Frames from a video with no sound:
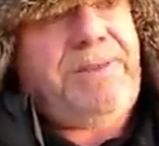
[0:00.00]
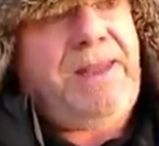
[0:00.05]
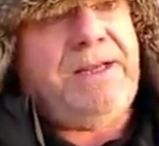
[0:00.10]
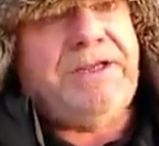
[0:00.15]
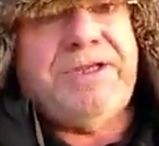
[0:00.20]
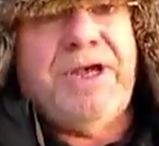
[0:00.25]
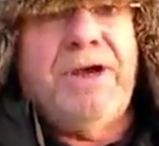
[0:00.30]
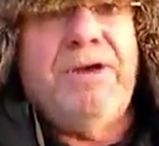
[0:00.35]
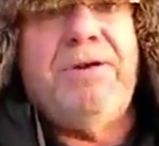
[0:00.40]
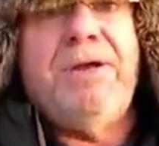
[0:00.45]

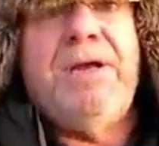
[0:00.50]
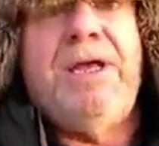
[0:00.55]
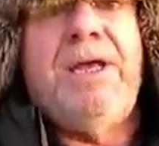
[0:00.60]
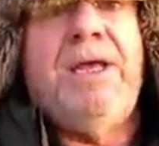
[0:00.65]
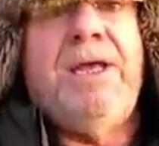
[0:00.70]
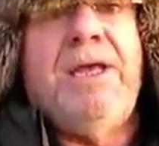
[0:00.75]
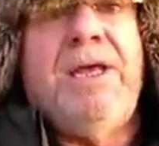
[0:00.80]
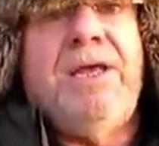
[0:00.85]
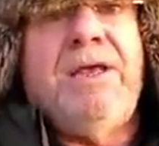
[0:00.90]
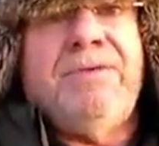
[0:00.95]
So
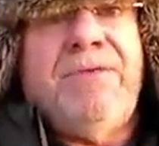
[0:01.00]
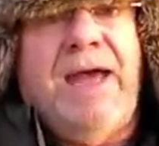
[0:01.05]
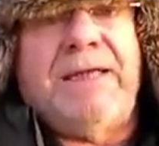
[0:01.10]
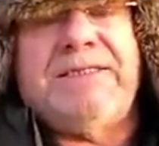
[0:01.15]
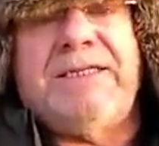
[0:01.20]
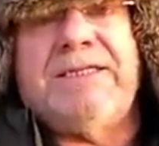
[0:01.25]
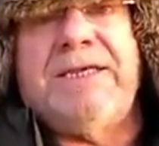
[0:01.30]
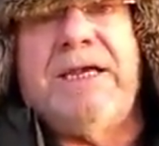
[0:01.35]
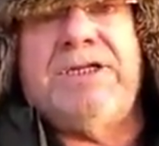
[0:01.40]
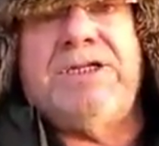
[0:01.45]
that
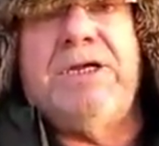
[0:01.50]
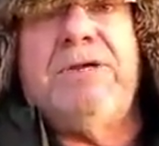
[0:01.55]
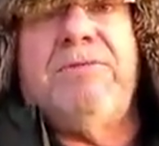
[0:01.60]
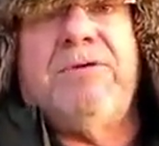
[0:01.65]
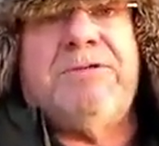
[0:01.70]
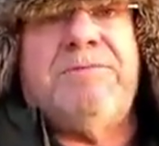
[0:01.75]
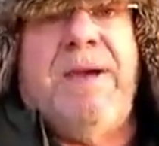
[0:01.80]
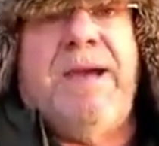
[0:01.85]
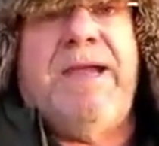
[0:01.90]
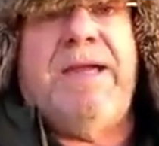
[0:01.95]
decision
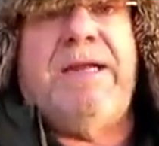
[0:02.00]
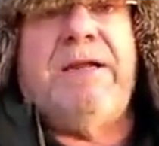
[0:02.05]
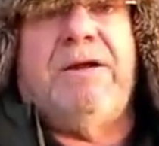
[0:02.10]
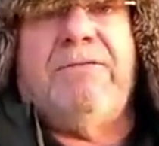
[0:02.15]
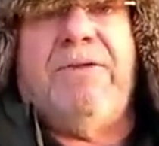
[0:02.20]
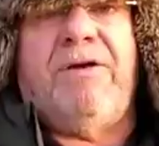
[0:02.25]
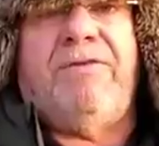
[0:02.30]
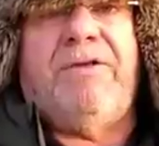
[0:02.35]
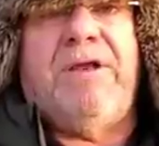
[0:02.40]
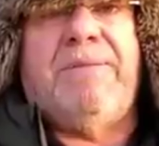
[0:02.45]
was made at
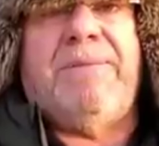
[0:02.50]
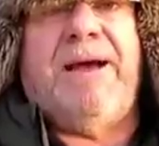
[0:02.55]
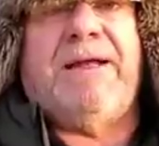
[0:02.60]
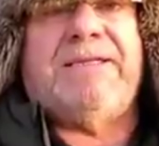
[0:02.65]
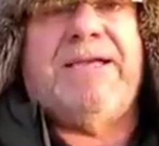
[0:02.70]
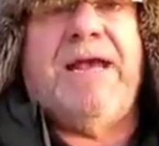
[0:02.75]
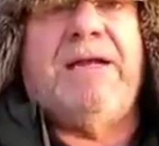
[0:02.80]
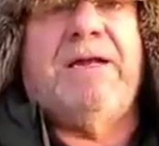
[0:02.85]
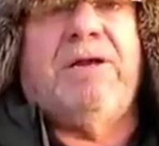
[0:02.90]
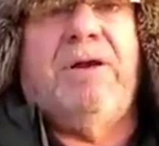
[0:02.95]
roughly about
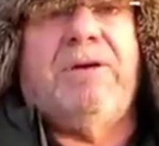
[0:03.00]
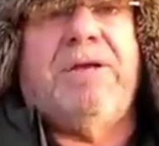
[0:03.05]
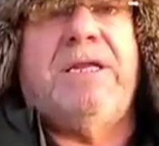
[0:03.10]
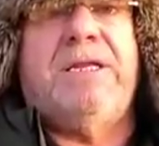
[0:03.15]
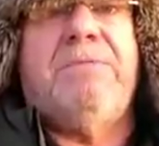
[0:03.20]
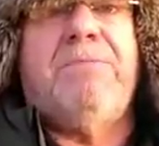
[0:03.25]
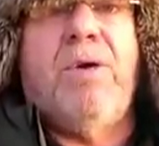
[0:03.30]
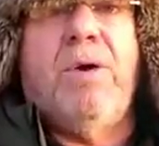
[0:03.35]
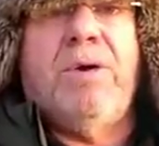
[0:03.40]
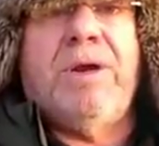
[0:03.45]
10 o'clock in
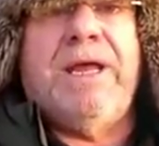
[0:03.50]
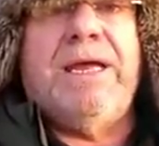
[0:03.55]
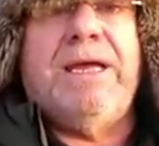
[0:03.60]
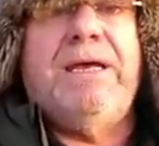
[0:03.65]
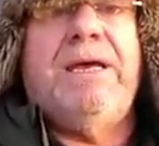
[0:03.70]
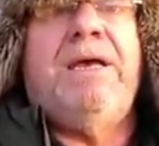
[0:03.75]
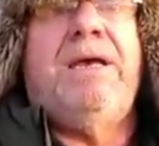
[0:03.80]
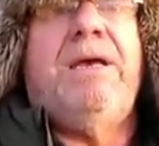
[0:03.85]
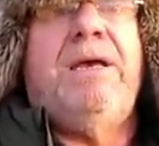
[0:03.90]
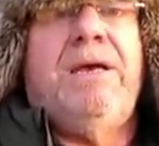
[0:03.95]
the
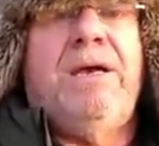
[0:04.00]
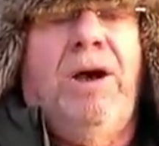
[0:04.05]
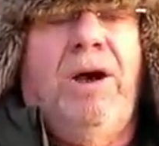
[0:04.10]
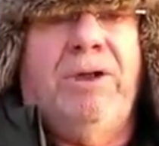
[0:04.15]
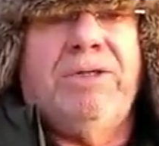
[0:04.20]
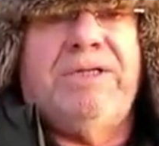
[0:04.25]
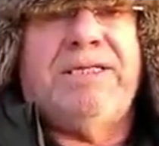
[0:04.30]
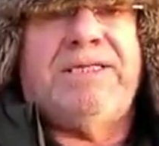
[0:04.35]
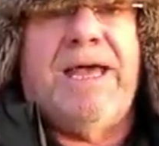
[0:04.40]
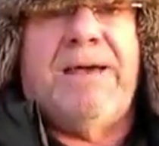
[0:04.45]
morning
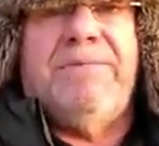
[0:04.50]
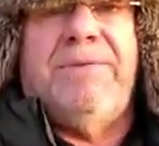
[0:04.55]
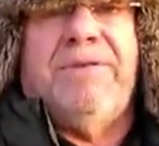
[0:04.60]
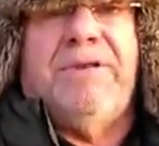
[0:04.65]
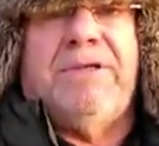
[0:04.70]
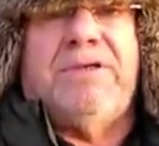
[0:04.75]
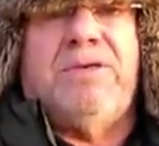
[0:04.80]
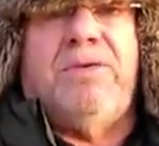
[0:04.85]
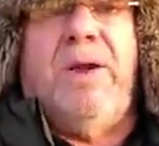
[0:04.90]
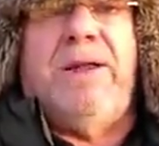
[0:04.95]
on December
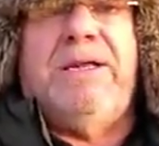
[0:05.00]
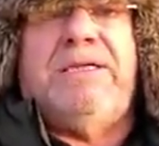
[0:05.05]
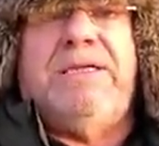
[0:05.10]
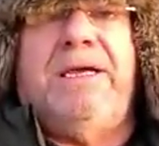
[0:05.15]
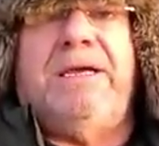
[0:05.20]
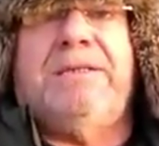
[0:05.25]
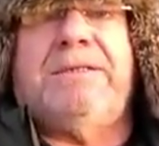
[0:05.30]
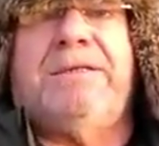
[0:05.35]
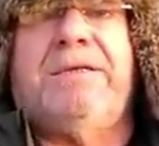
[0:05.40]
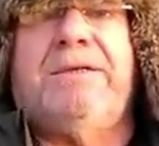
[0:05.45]
the
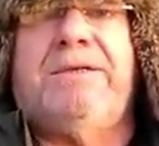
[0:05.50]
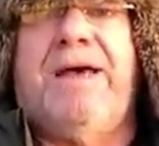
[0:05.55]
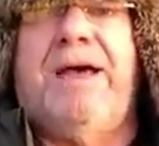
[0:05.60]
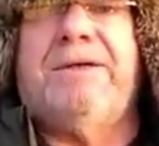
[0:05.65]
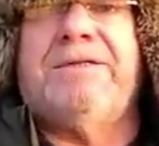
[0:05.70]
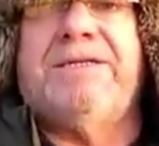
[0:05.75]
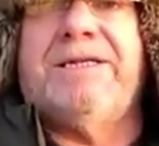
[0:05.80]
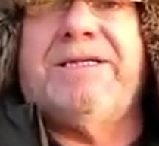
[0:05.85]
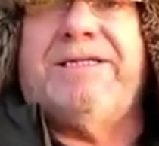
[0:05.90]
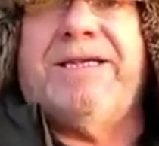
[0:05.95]
20th,
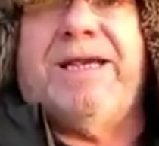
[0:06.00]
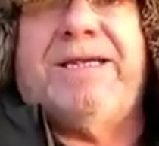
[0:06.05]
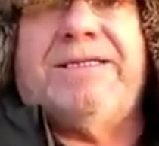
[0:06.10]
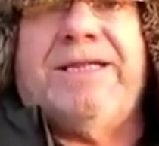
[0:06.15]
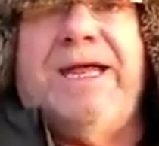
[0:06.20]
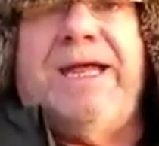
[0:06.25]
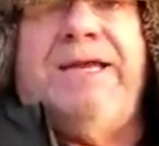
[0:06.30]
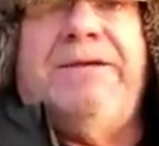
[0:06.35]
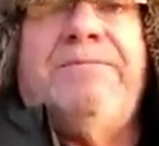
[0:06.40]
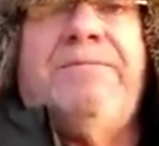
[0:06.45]

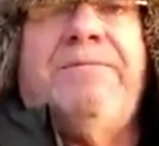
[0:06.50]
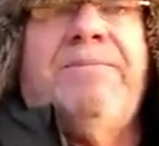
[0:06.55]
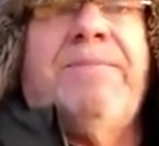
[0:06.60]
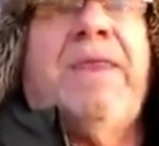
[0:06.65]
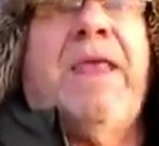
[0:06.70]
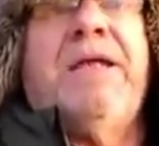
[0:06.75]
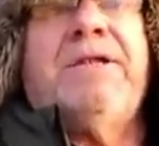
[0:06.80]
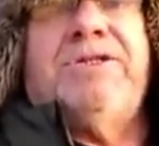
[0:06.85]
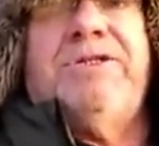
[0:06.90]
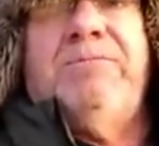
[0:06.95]
2016.
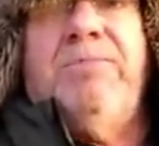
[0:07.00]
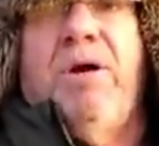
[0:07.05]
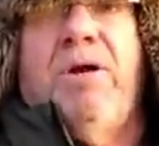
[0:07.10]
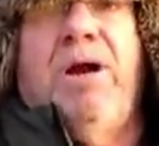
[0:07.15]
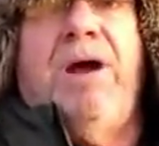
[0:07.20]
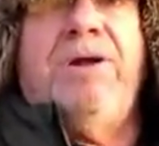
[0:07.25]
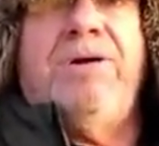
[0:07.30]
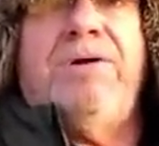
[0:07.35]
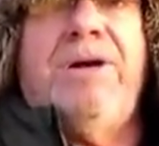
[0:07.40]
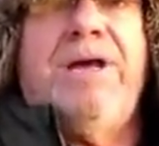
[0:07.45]

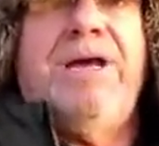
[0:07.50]
Tomorrow,